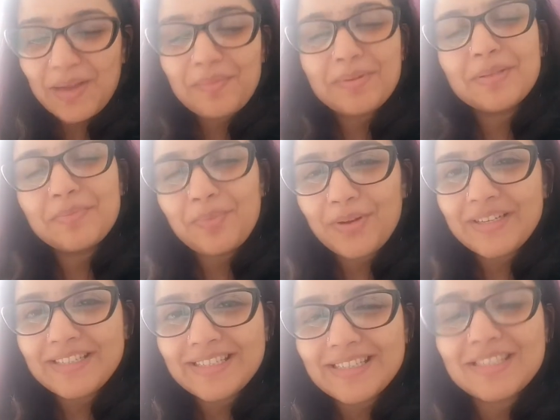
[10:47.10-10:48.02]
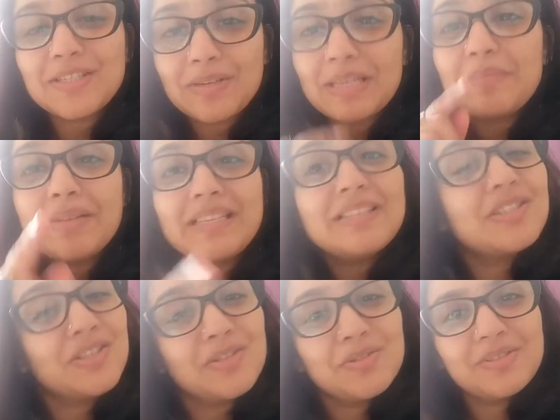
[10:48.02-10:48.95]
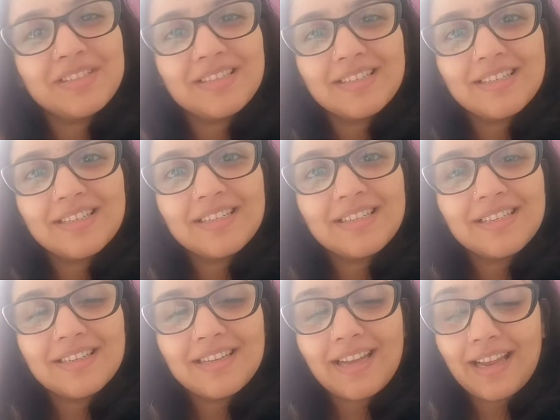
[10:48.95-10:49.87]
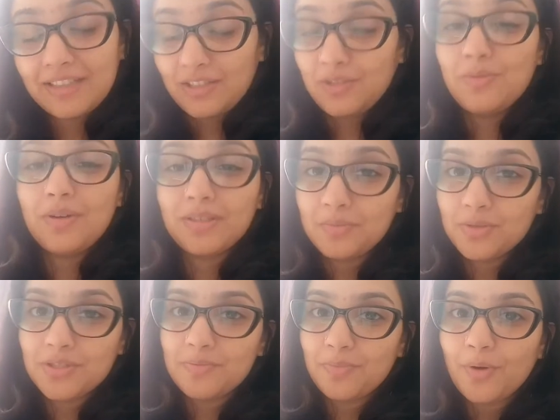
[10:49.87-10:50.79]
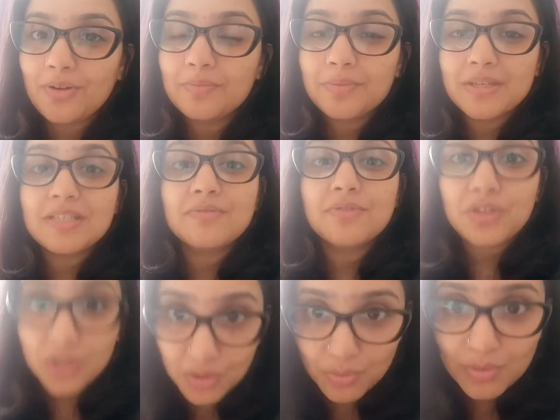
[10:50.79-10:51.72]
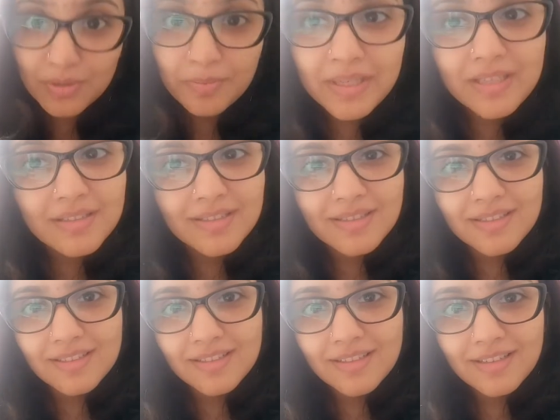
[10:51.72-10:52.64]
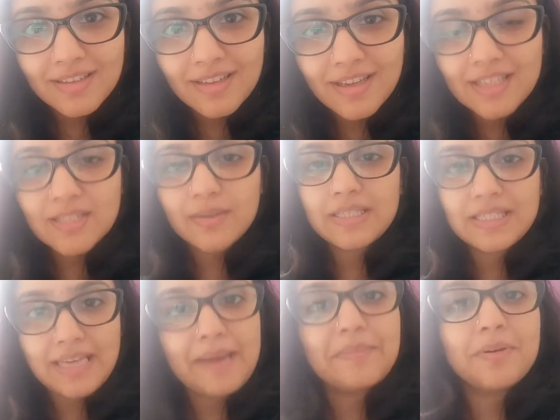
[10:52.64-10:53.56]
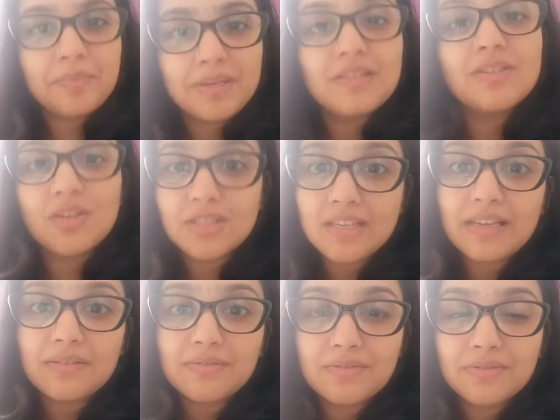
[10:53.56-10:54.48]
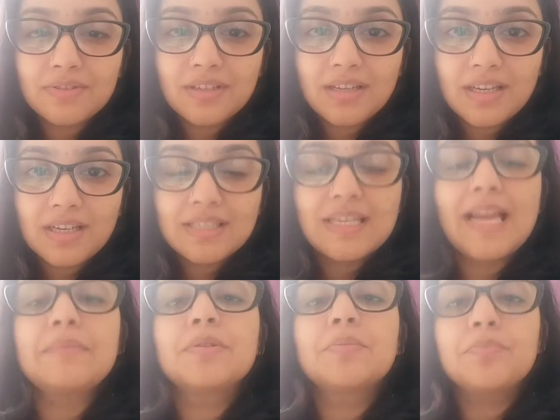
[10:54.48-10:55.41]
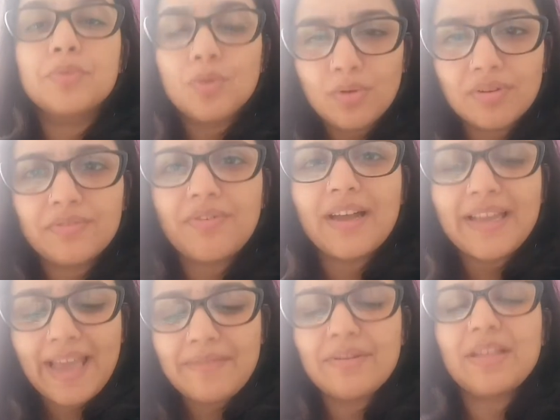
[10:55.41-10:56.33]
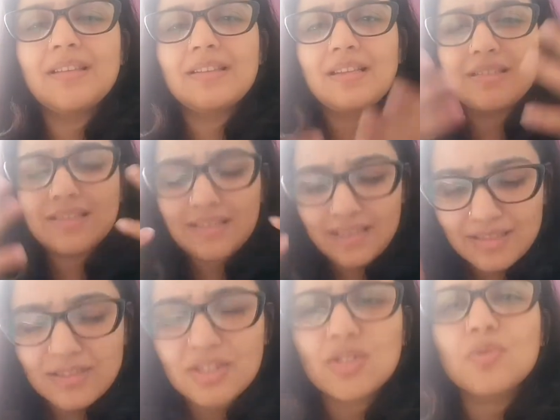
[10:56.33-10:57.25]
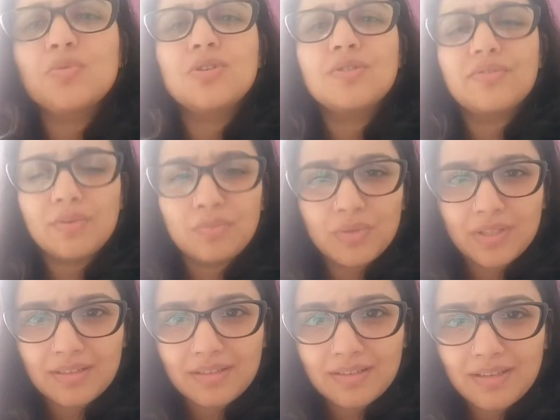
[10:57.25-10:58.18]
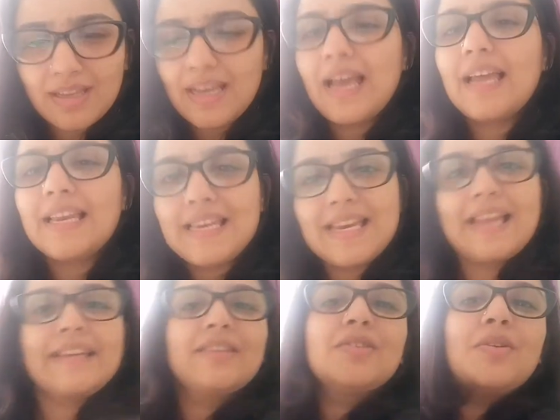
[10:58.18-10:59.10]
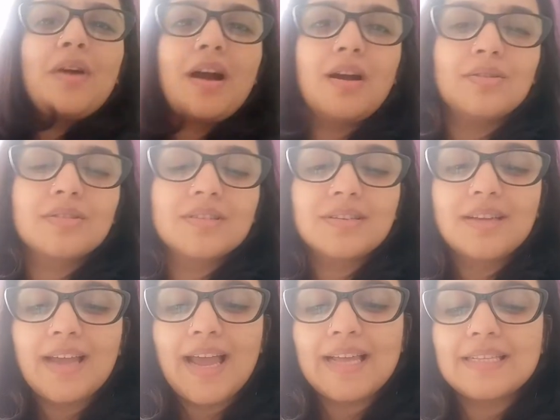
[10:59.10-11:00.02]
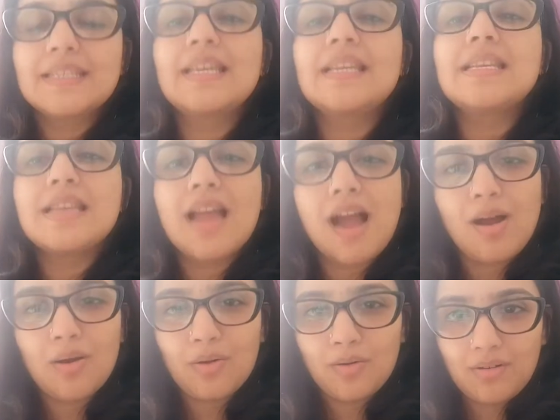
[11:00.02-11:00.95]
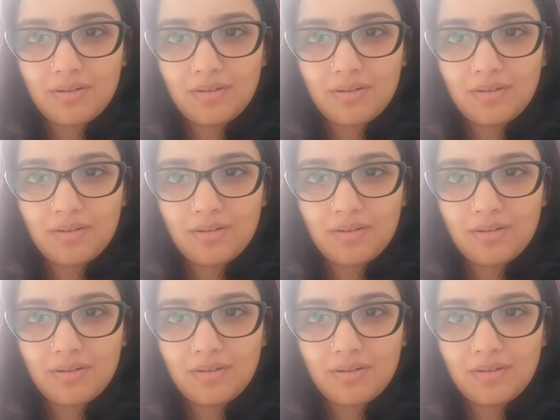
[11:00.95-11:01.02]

But the point is, you can please you. And you are the most important person for you to please. So it's time to please yourself. Time to purify everything that doesn't suit you from within. Let it go out and say, now,